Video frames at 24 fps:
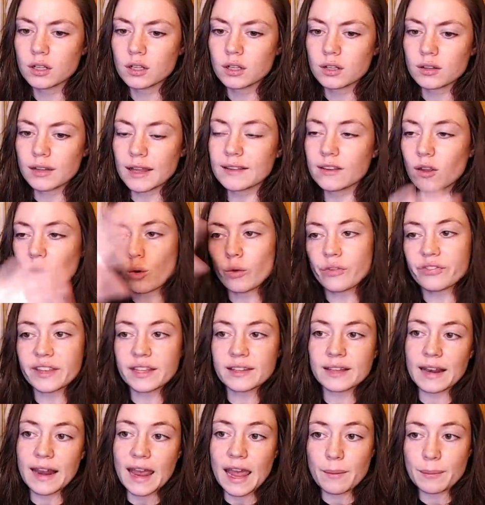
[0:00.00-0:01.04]
Like, the whole thing
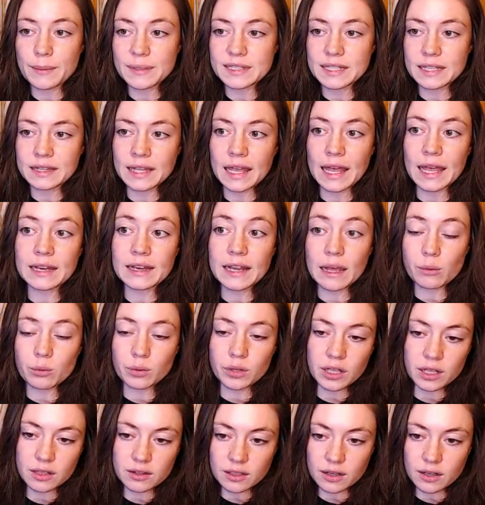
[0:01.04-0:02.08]
that happens at the end, I will
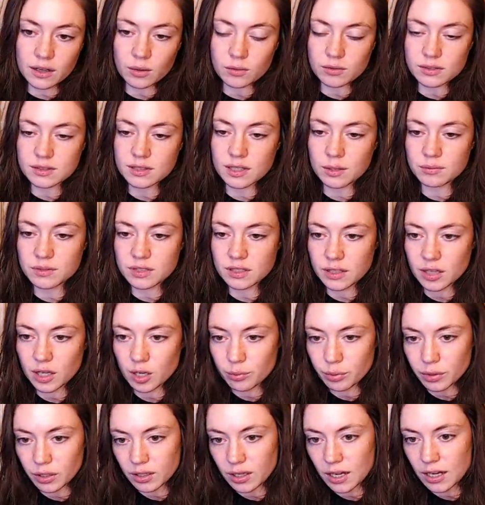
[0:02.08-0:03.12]
get there, I will skip to there,
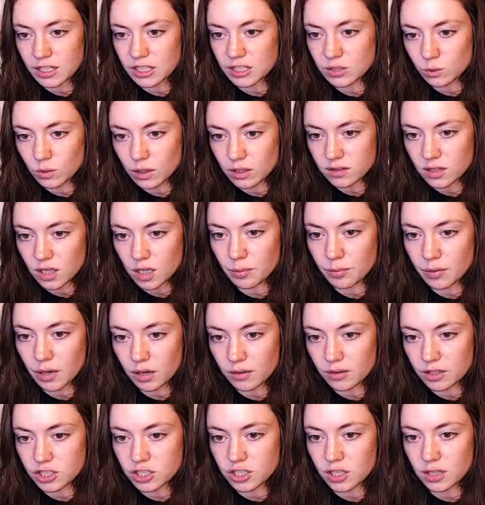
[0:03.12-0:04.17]
but I just want to talk about all
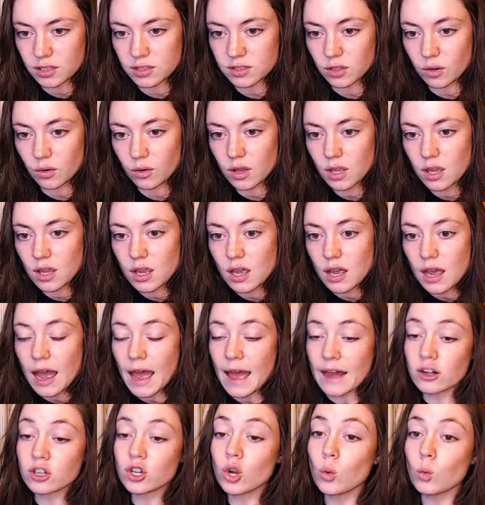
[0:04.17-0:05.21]
this shit. So, I
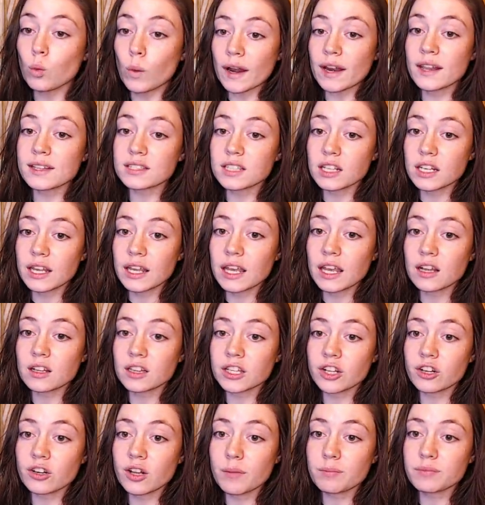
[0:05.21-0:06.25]
don't know when it's going to get
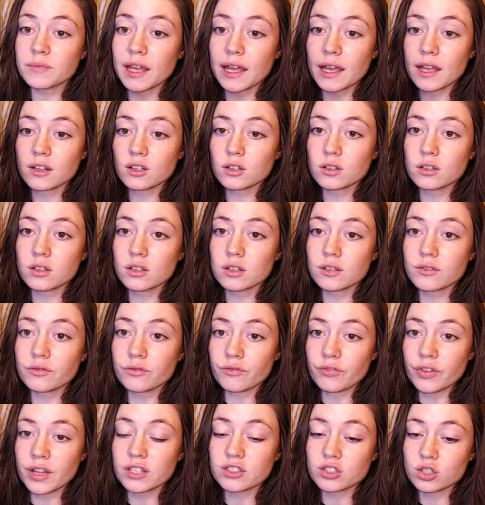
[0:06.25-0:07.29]
cleared up that
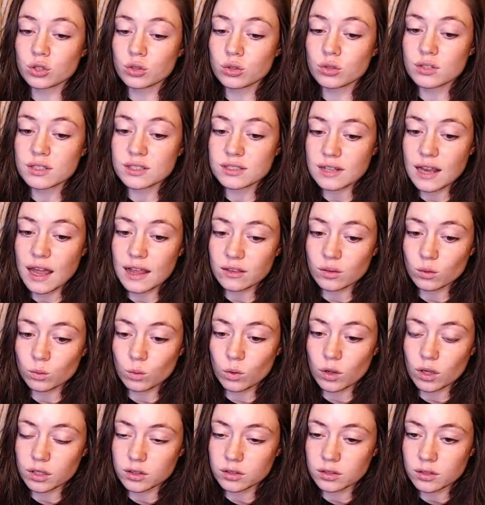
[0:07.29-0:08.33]
V2 is not the
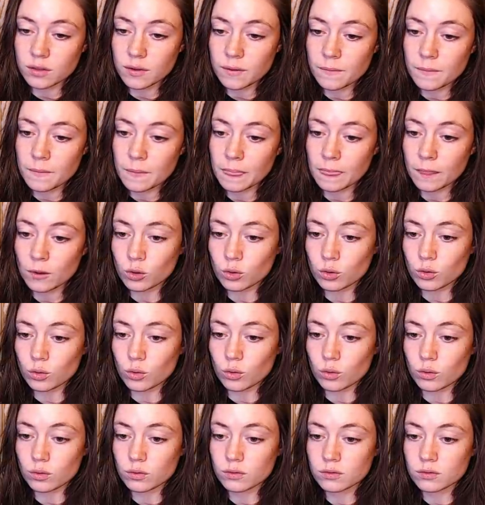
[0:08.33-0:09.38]
one who...